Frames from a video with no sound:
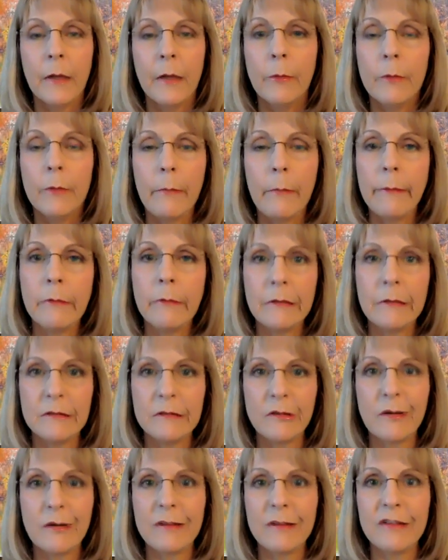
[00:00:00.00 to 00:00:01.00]
Remember,
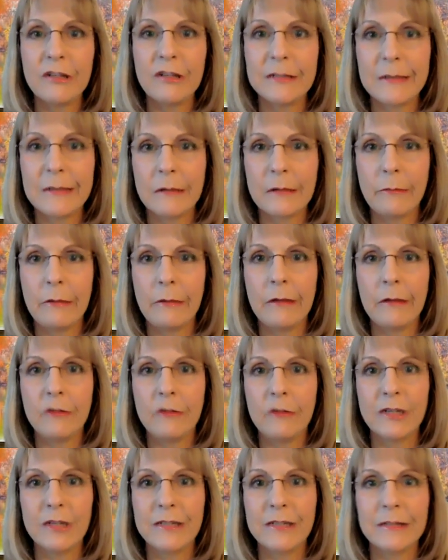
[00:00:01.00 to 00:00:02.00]
these questions can be
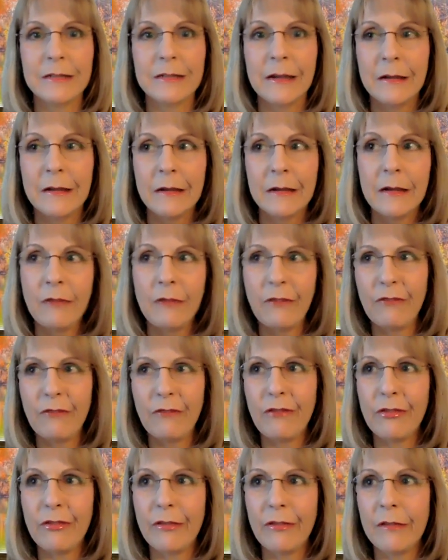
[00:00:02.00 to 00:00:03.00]
just, even
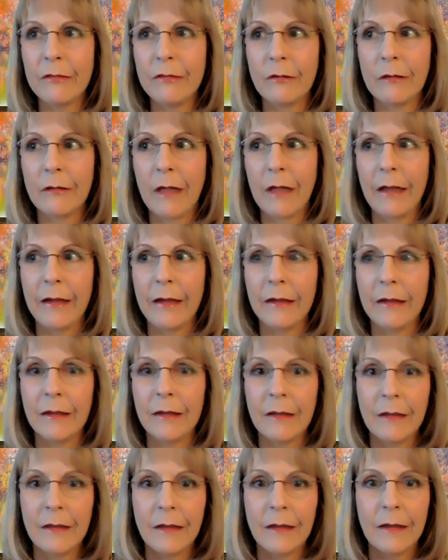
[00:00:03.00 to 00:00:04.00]
if you think they're like
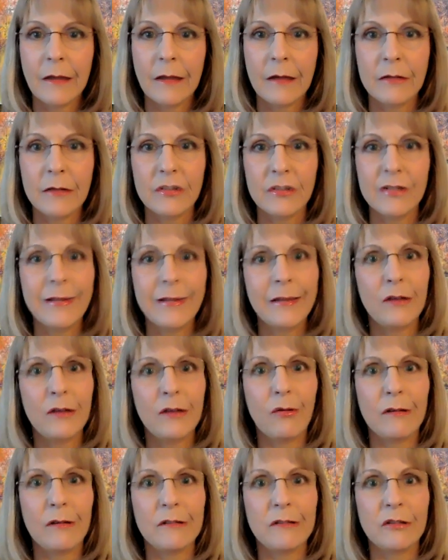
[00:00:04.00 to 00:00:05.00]
kind of silly
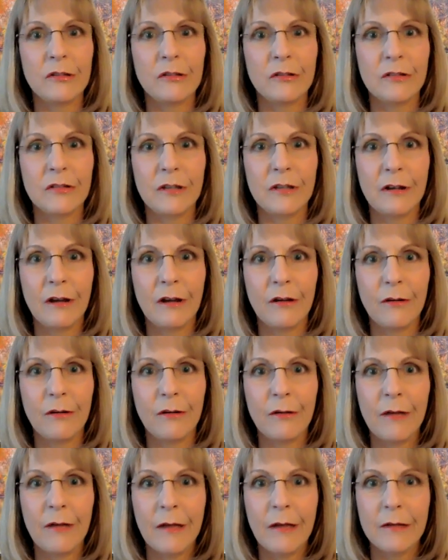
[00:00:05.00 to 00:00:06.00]
questions,
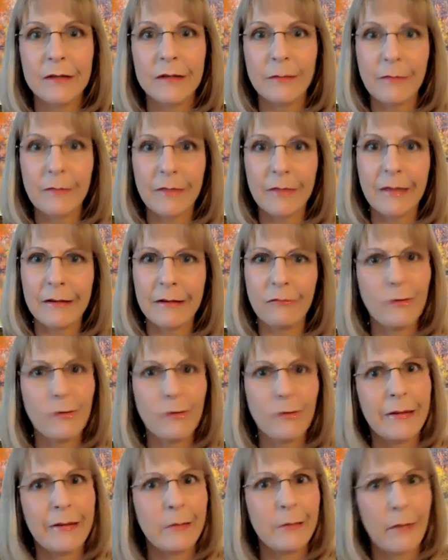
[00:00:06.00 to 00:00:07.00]
something that
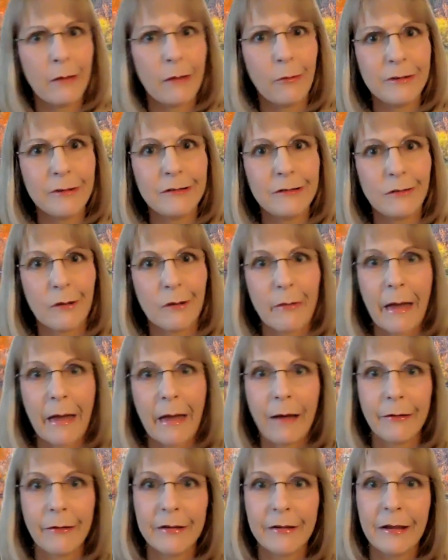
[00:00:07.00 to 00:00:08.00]
everybody might wonder
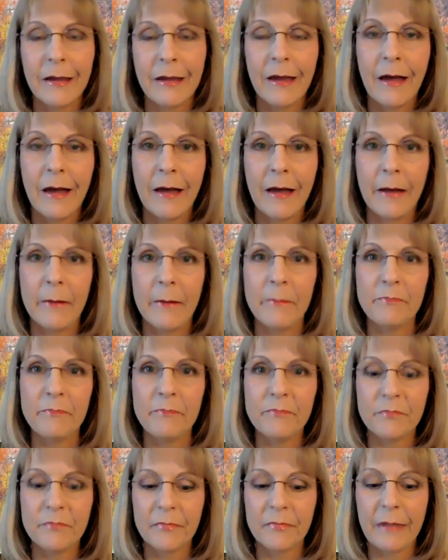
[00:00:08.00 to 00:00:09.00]
about.
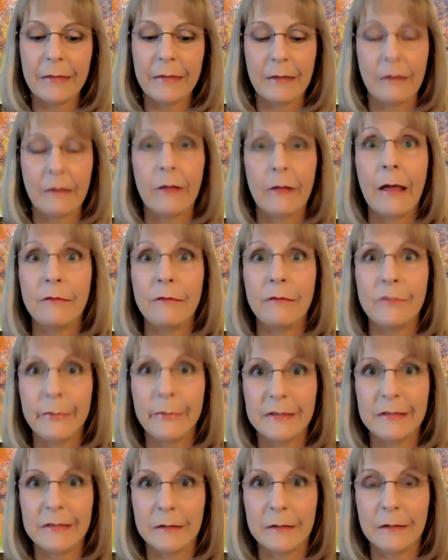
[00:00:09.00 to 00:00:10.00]
They don't have to be
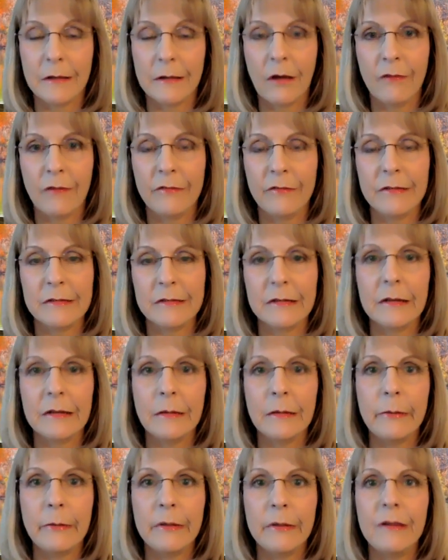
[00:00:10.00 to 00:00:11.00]
silly,
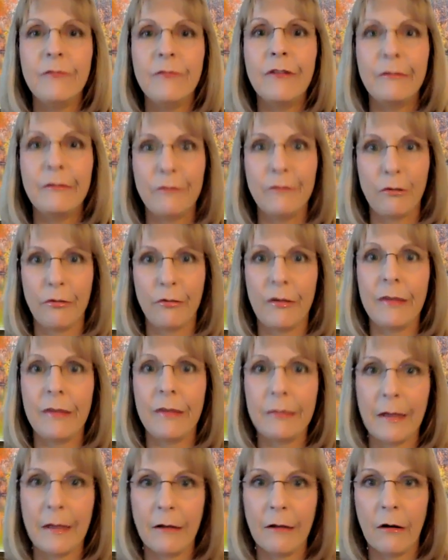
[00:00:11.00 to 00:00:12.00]
obviously, but even if you
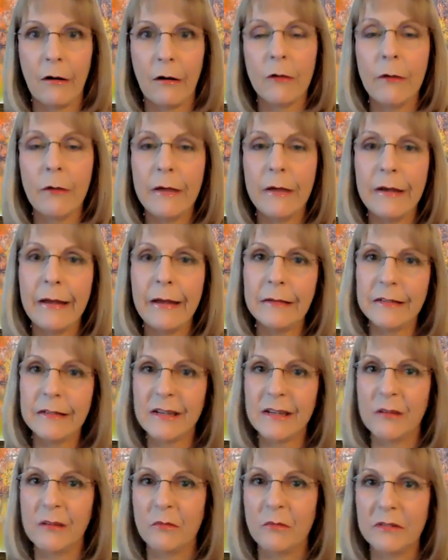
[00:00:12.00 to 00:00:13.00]
think they are, go ahead and ask
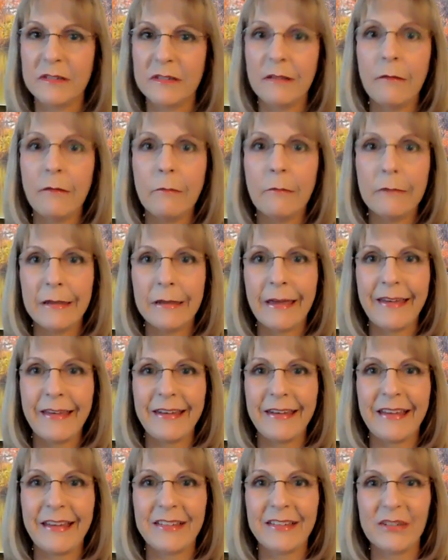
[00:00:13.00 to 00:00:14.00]
them. We'll see what we
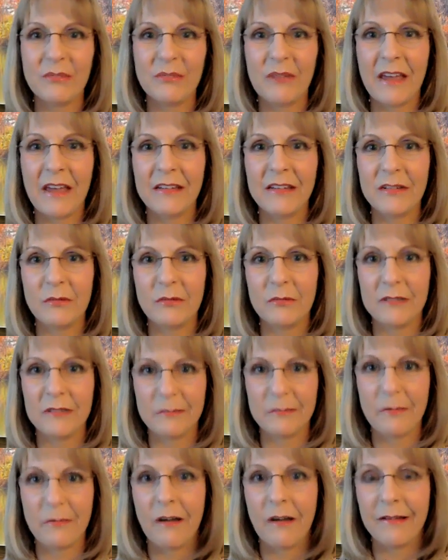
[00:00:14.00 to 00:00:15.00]
get as a
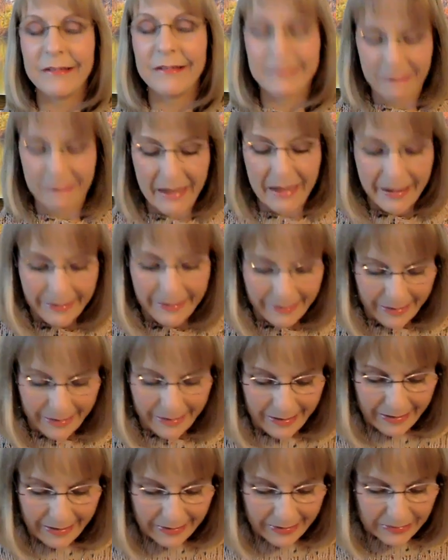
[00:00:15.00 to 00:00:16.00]
response. Okay.
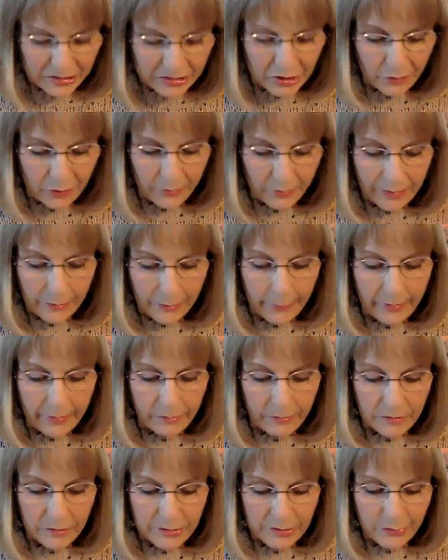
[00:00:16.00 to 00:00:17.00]
So
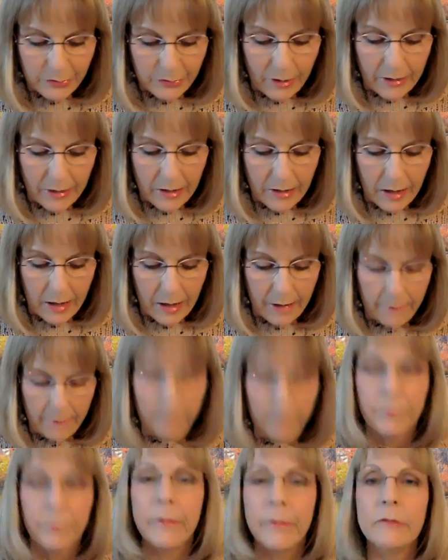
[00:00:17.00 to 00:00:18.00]
anyway, this one,
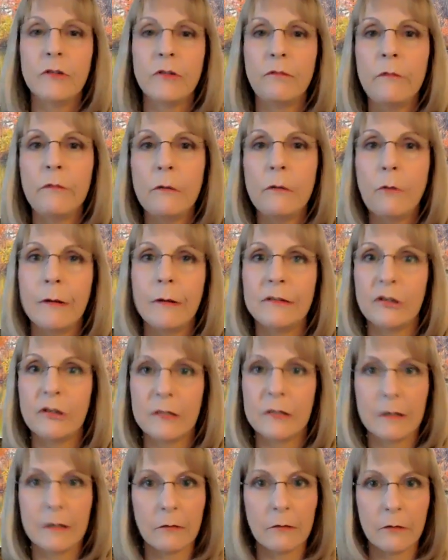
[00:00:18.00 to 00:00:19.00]
there's a few
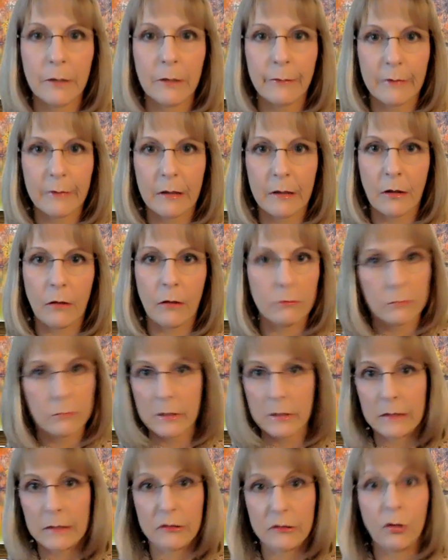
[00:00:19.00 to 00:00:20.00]
questions here. I'll
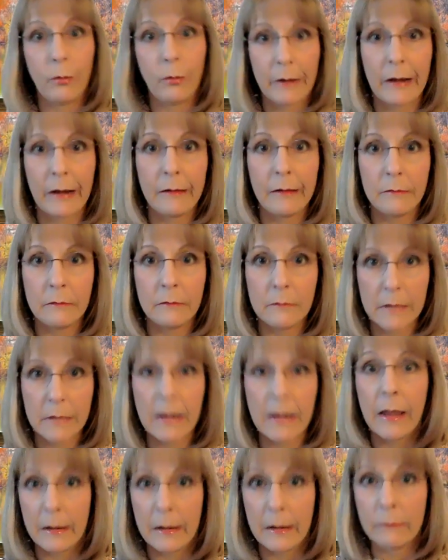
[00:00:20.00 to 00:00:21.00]
get to what I
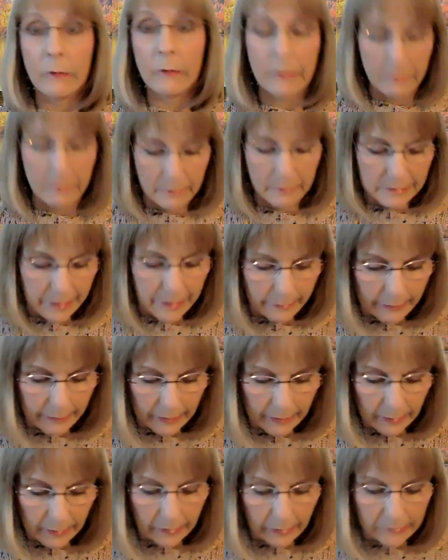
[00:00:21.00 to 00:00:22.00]
can within the time
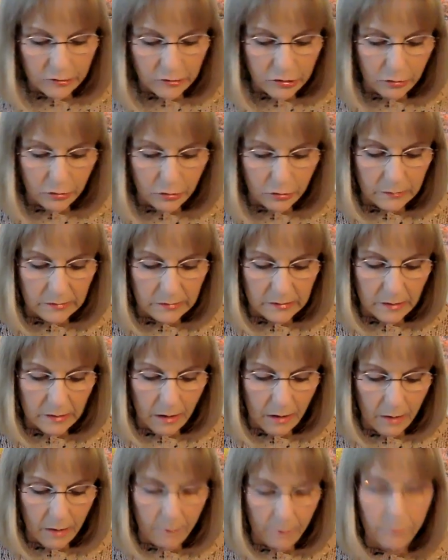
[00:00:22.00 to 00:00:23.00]
that I like to do this,
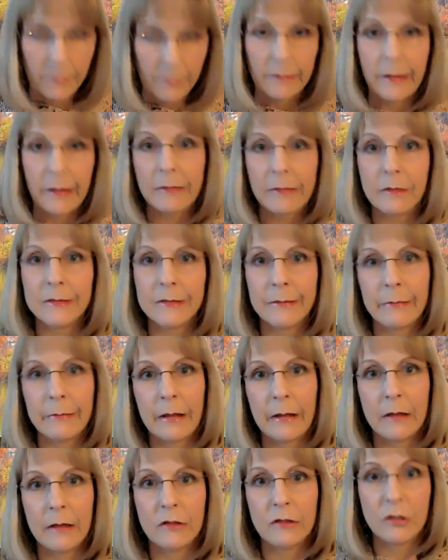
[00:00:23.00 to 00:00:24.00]
the length of time
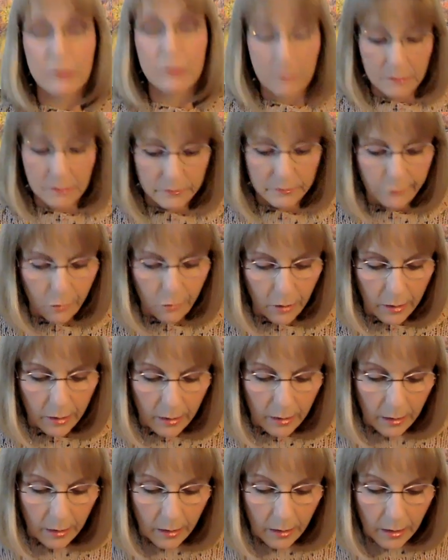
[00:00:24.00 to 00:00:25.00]
I like to do this for.
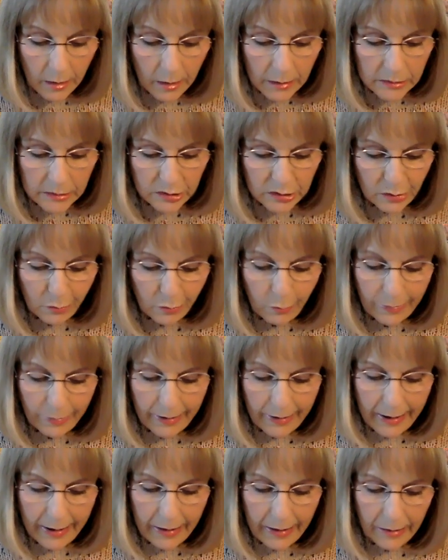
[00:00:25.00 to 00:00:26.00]
So
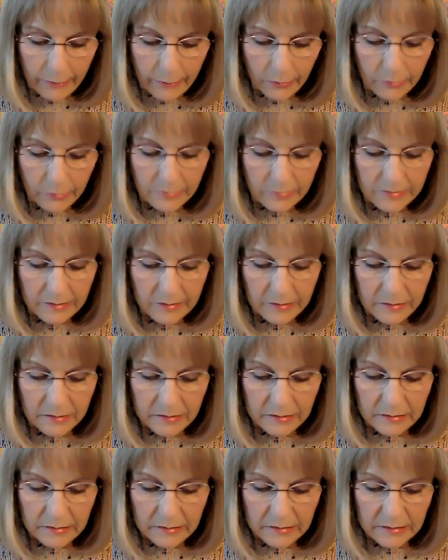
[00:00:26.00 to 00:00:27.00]
what animals
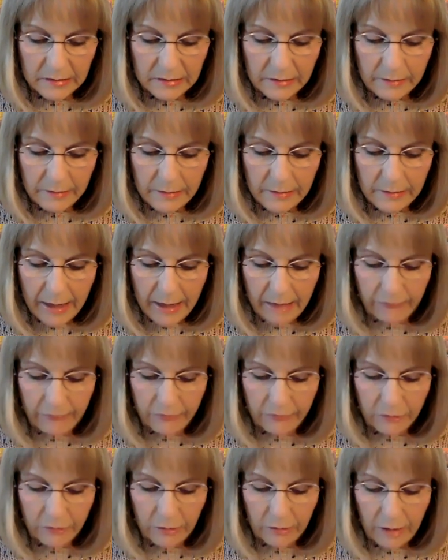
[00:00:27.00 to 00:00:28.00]
exist in the
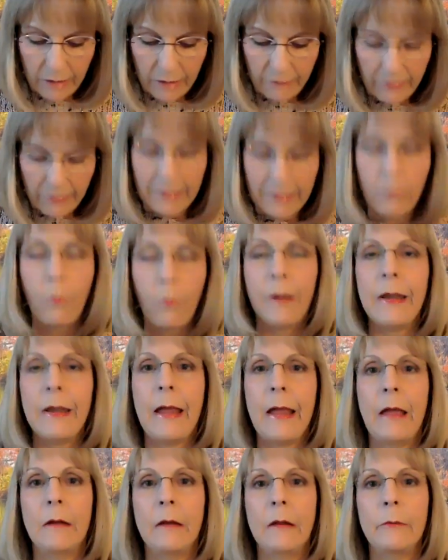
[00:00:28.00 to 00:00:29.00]
afterlife and what
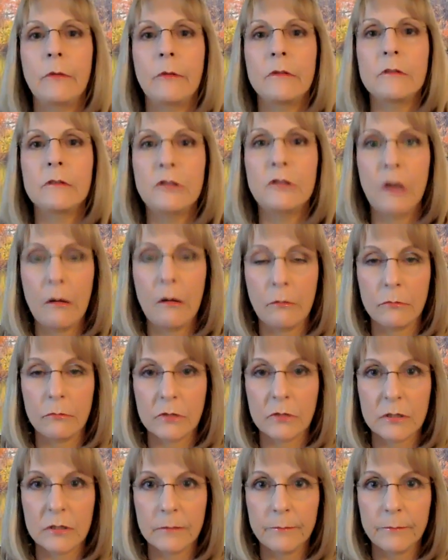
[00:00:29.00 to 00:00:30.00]
animals don't?